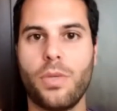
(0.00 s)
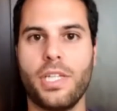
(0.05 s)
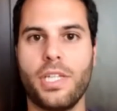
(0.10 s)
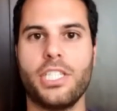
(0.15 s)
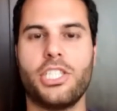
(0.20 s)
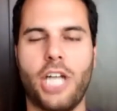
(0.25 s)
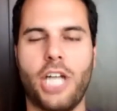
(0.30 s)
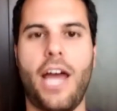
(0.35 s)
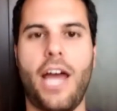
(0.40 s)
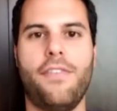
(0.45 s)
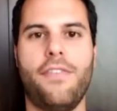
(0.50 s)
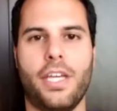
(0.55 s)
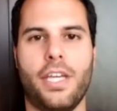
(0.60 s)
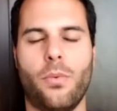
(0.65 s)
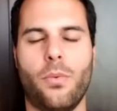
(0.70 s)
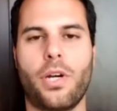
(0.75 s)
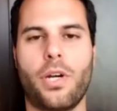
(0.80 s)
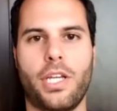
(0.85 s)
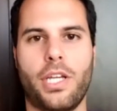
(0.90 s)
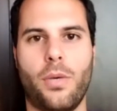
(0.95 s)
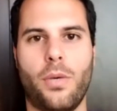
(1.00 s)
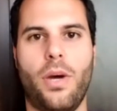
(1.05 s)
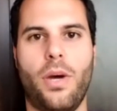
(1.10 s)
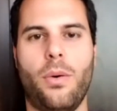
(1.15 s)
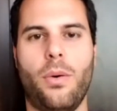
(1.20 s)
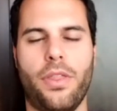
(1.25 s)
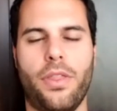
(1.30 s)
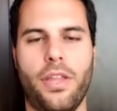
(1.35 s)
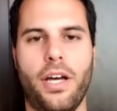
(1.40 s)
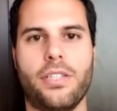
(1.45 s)
really jiving and working
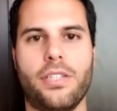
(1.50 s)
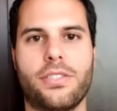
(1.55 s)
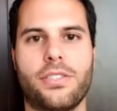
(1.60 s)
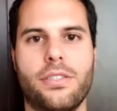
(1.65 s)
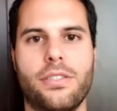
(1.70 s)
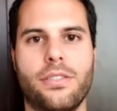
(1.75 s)
well with us?